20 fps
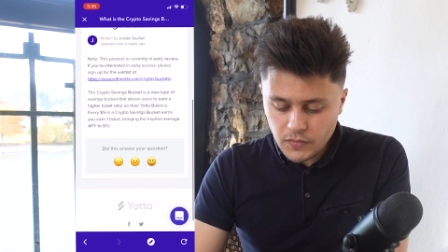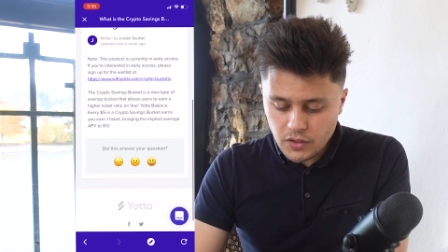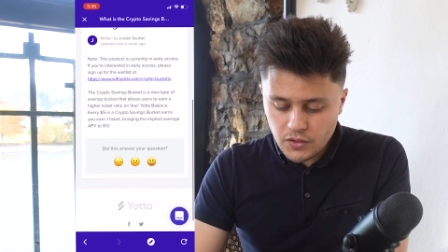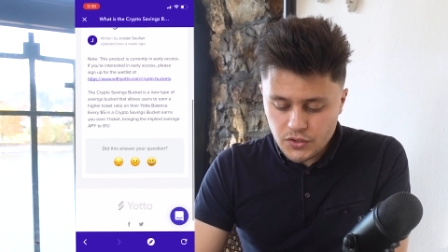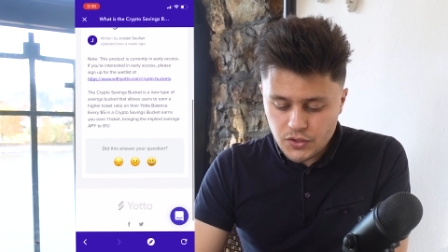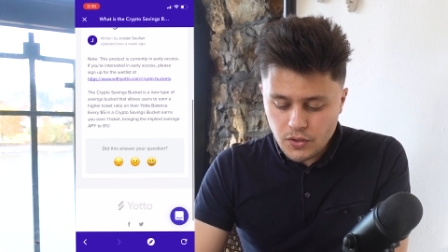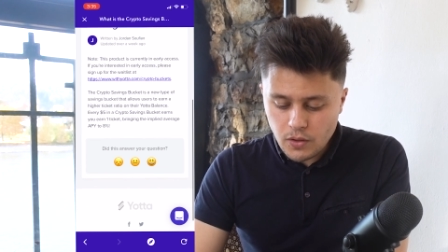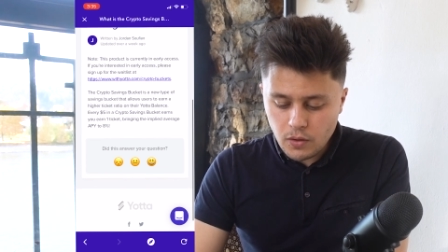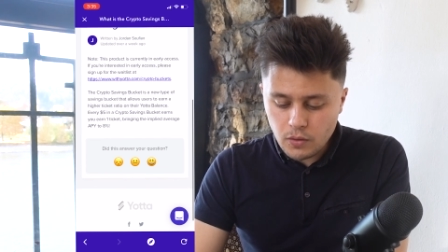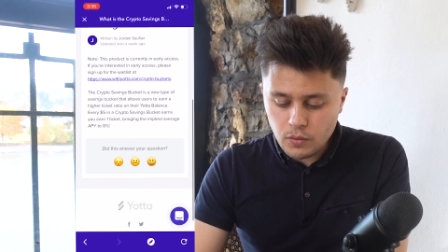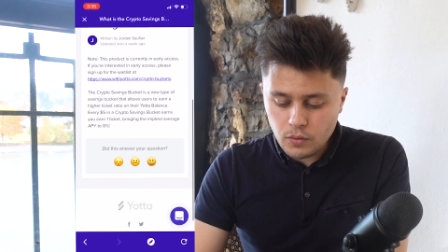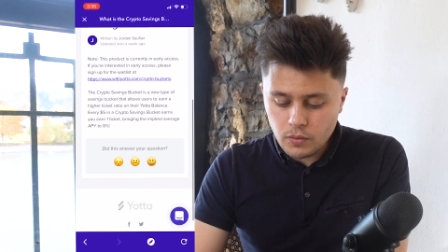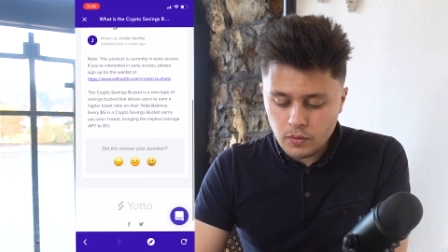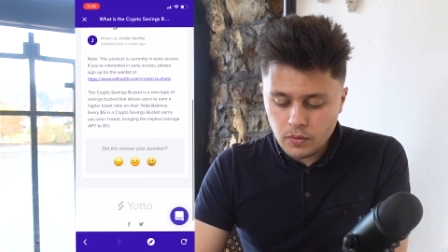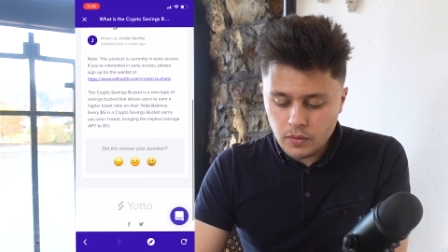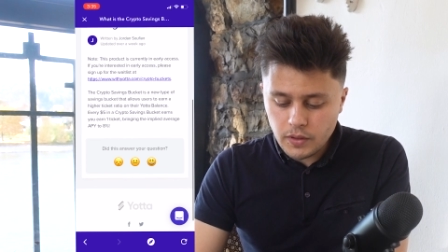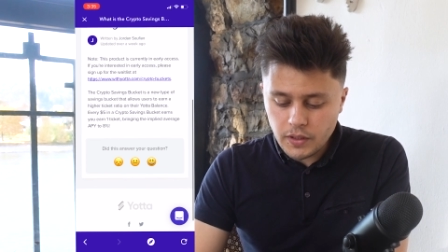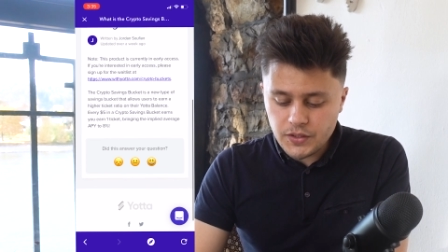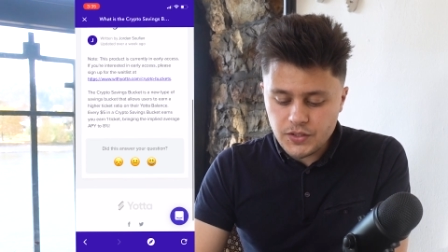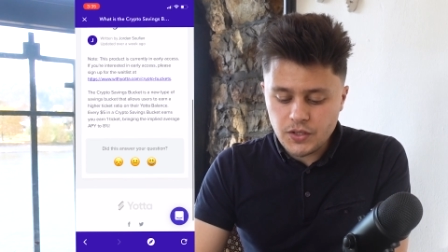So
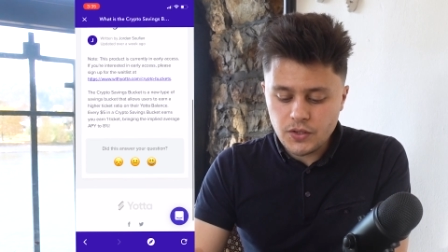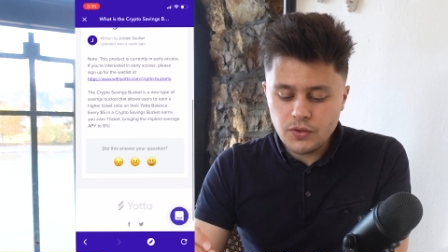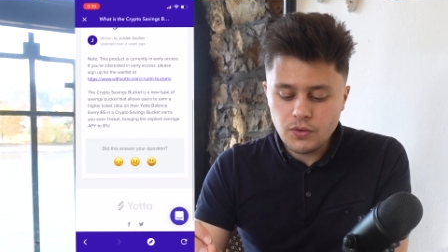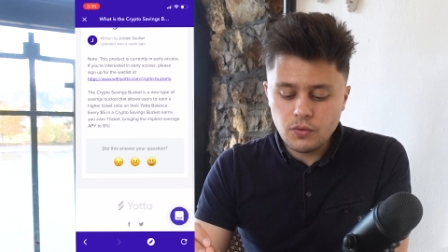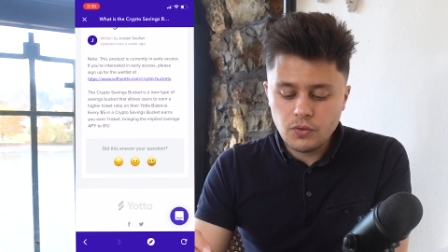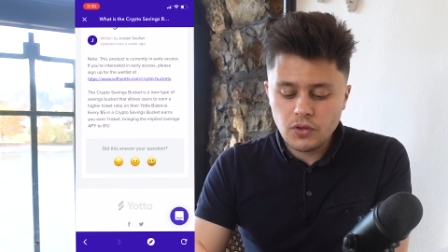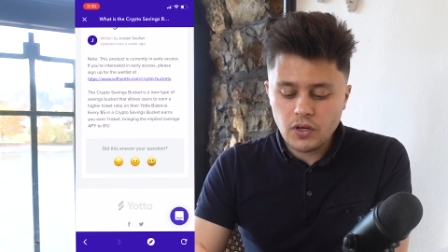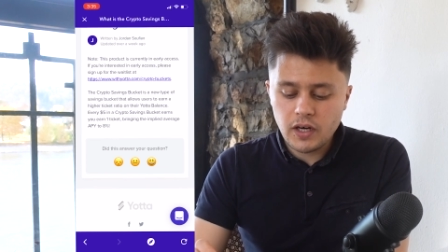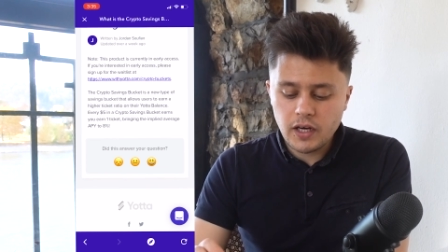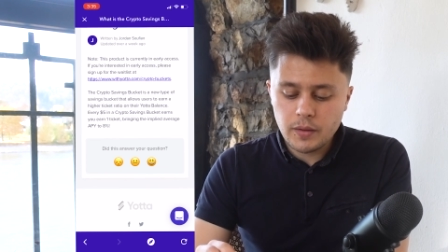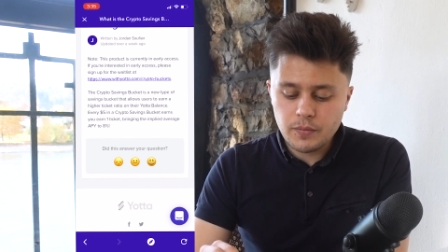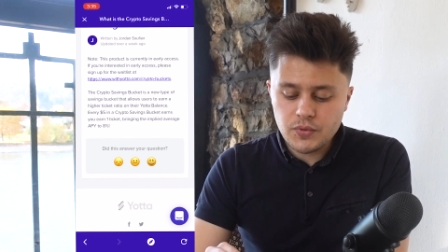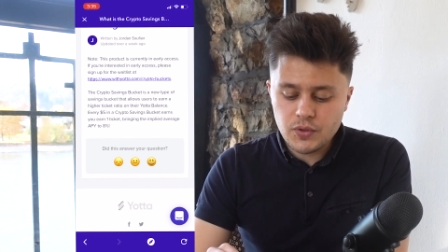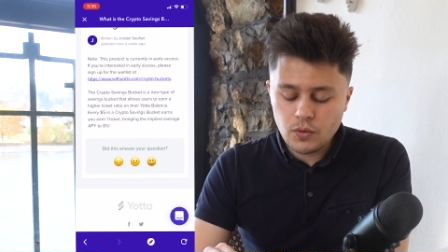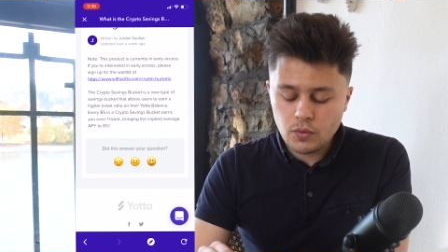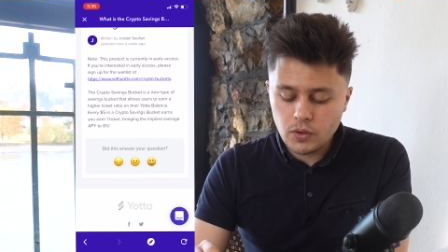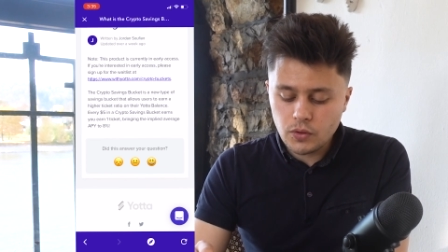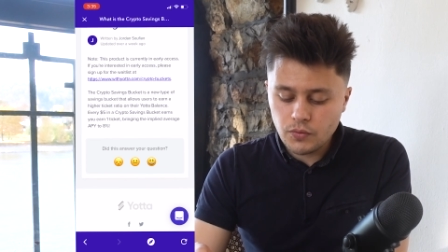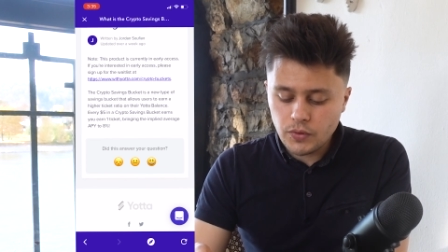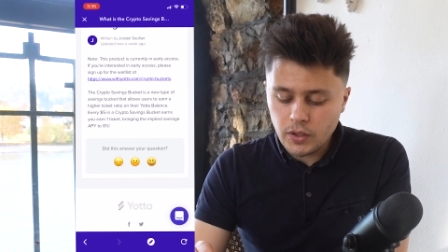it's a new type, so we're
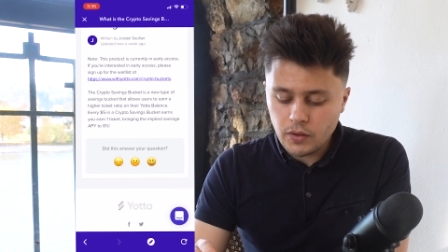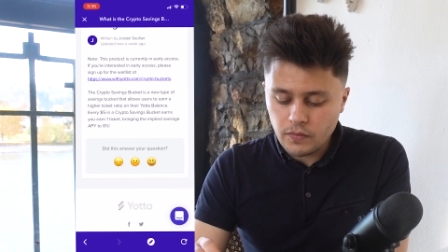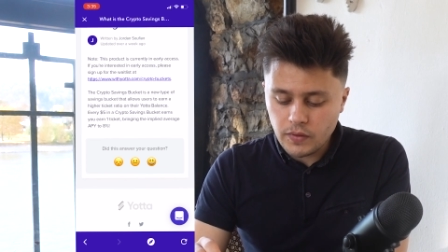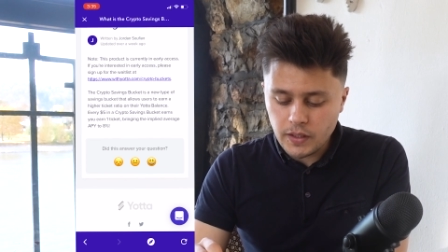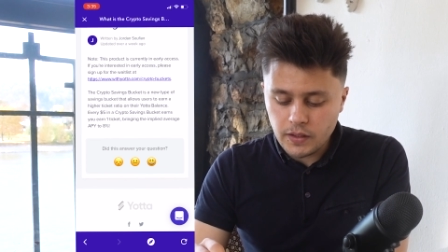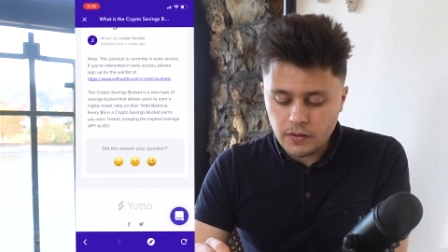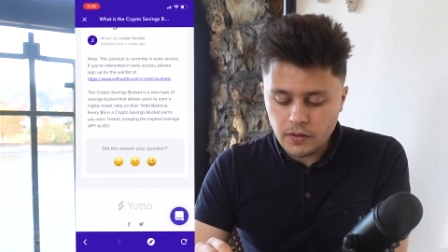going to read over here,